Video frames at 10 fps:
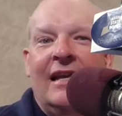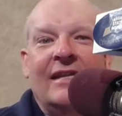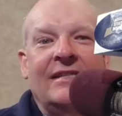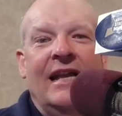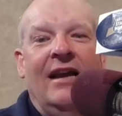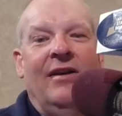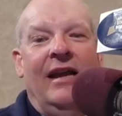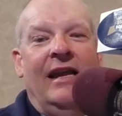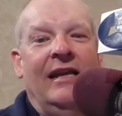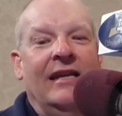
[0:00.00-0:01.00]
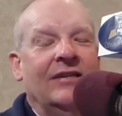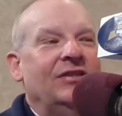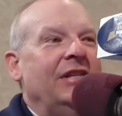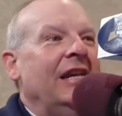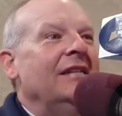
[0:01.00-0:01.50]
is now a
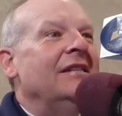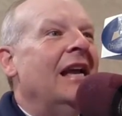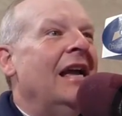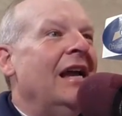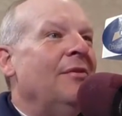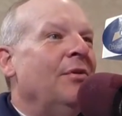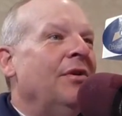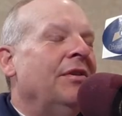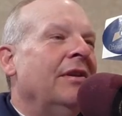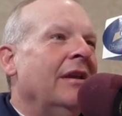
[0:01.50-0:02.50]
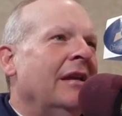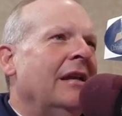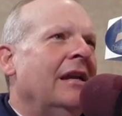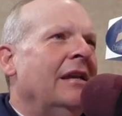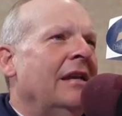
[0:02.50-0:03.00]
C S I with...
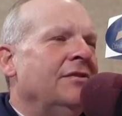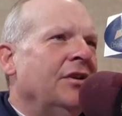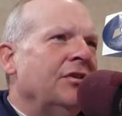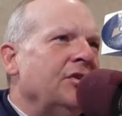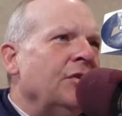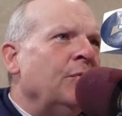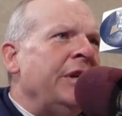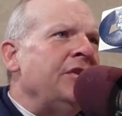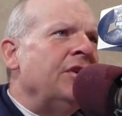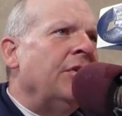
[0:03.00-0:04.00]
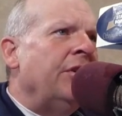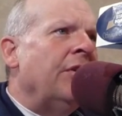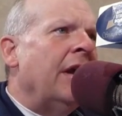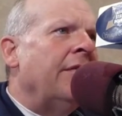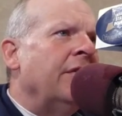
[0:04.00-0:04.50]
Is there a certain region, or are
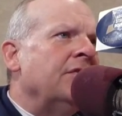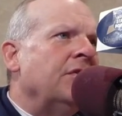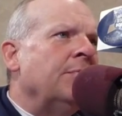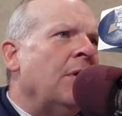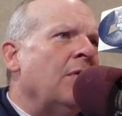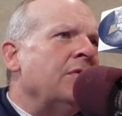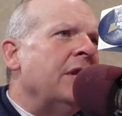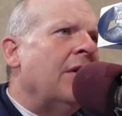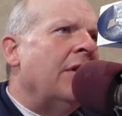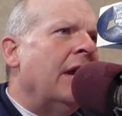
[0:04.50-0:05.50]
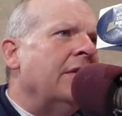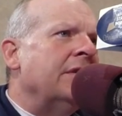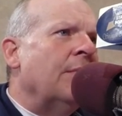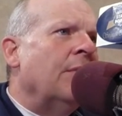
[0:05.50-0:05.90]
you out of a certain post now, or how does that